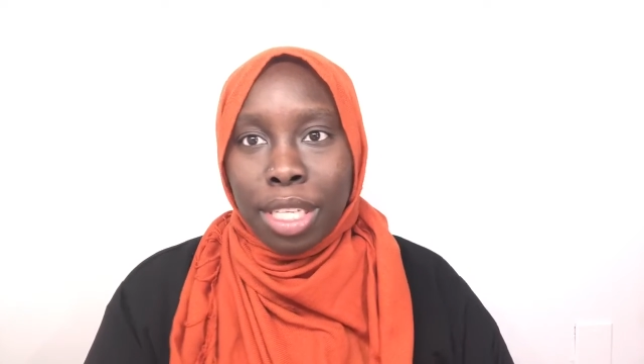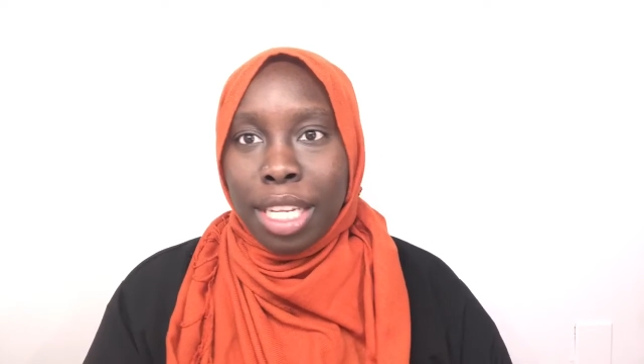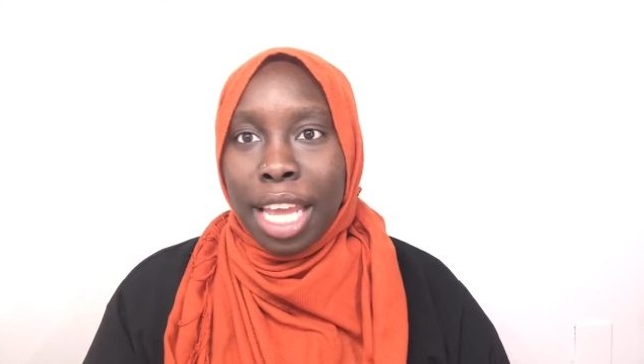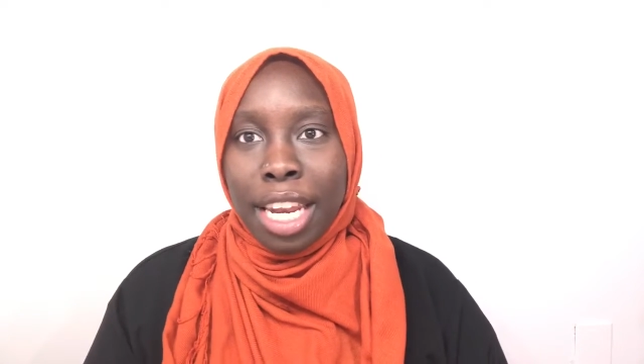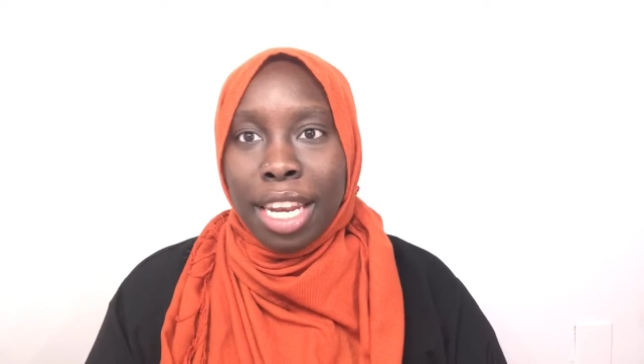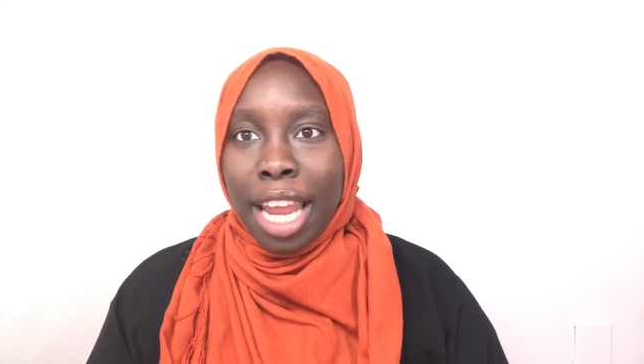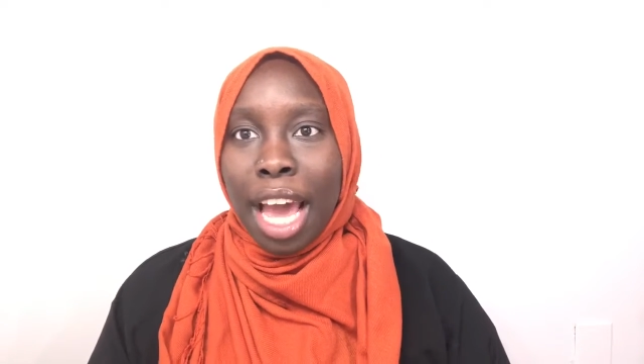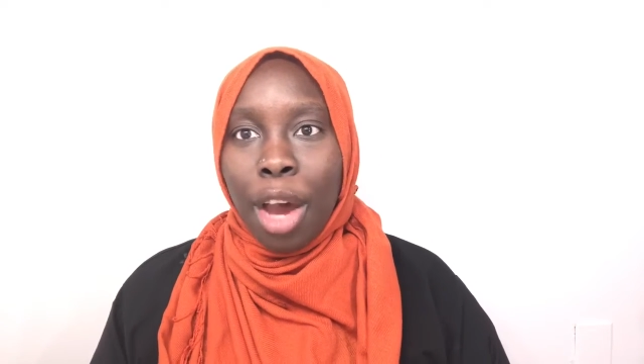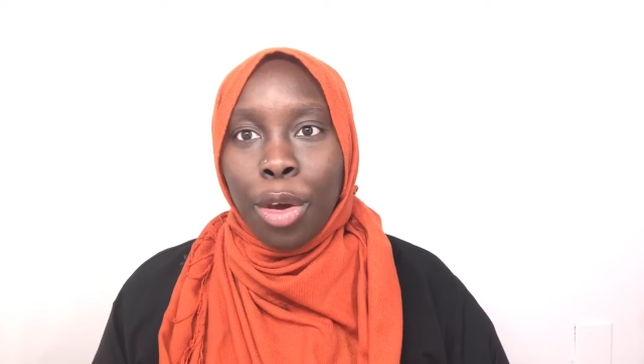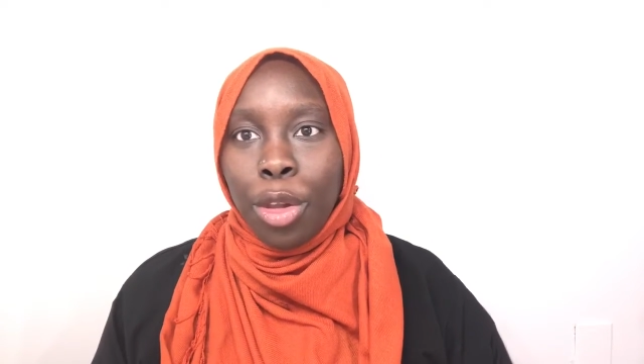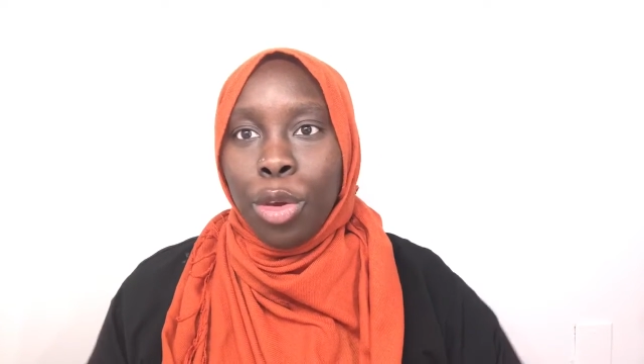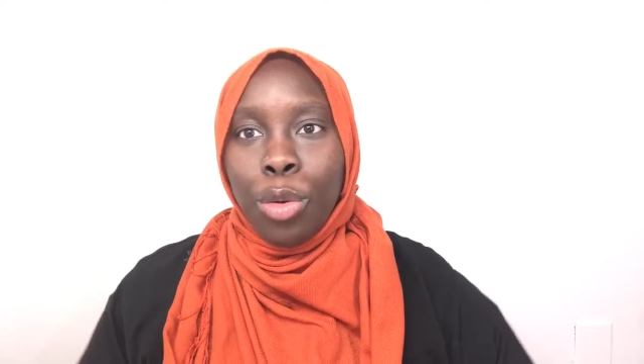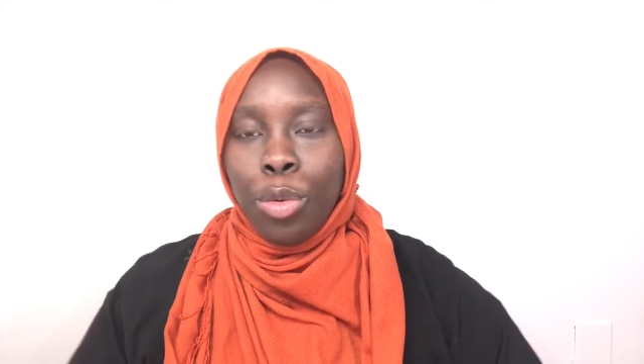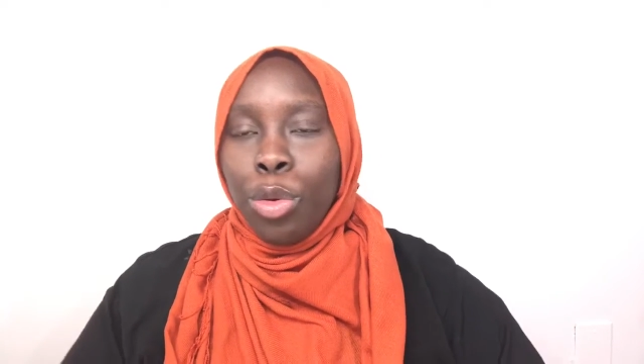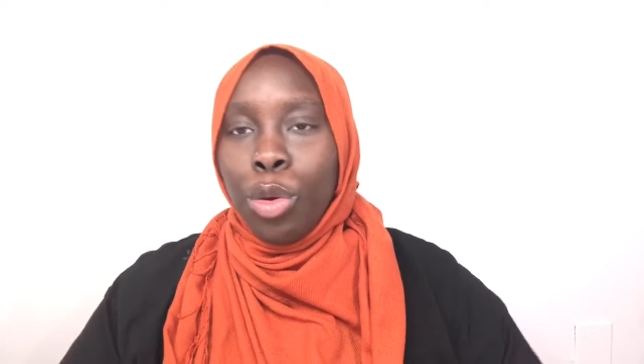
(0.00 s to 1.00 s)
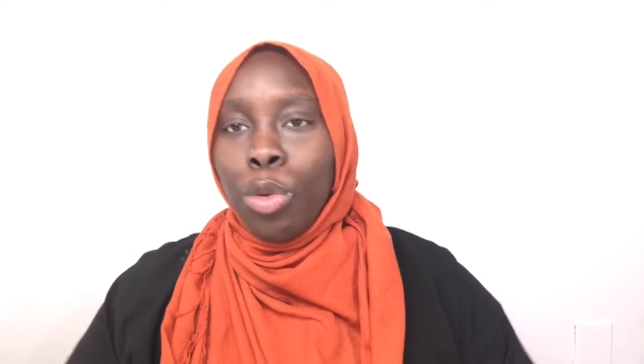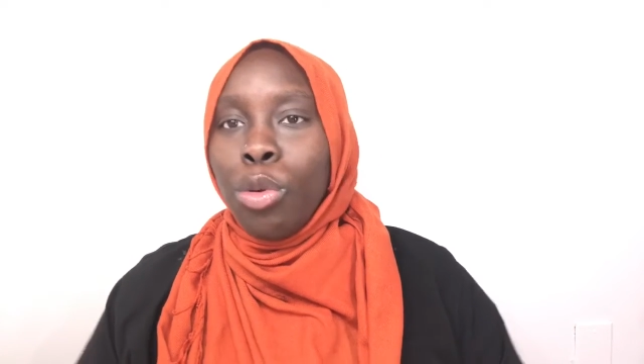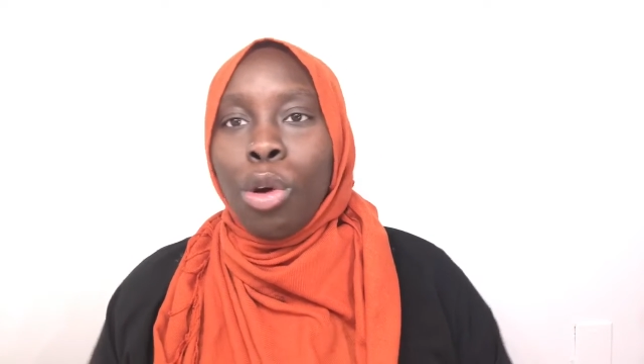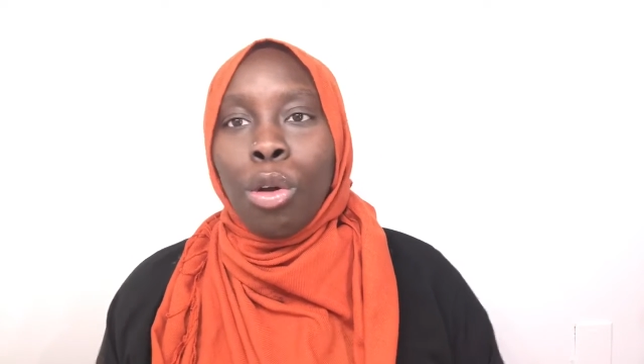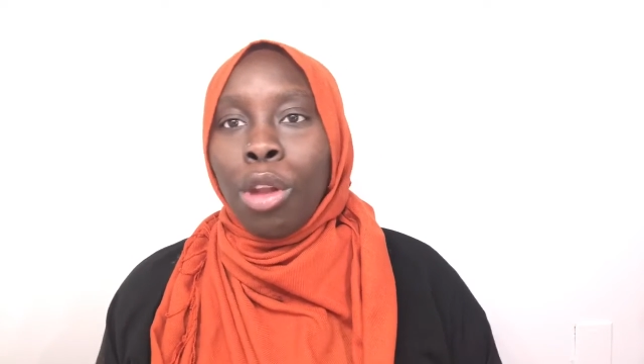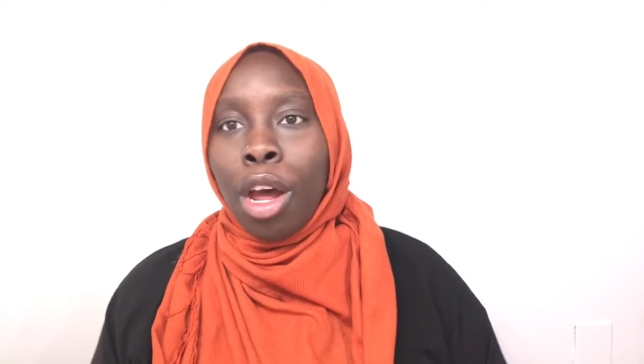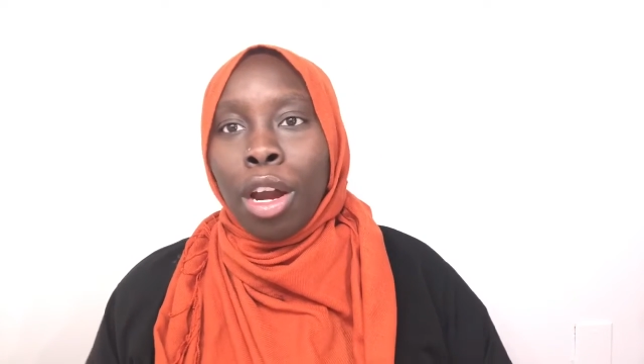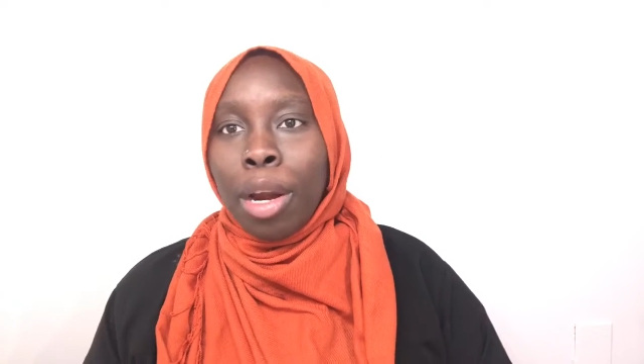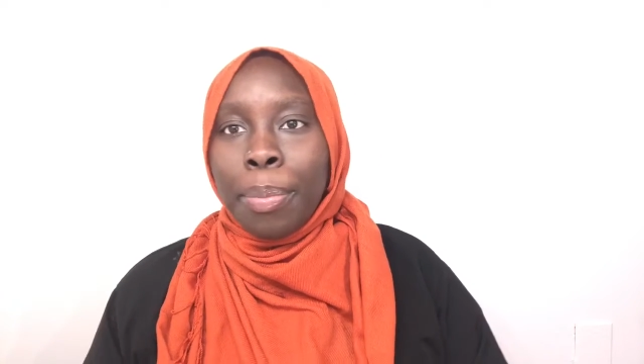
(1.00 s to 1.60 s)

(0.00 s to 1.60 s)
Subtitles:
Then now you no longer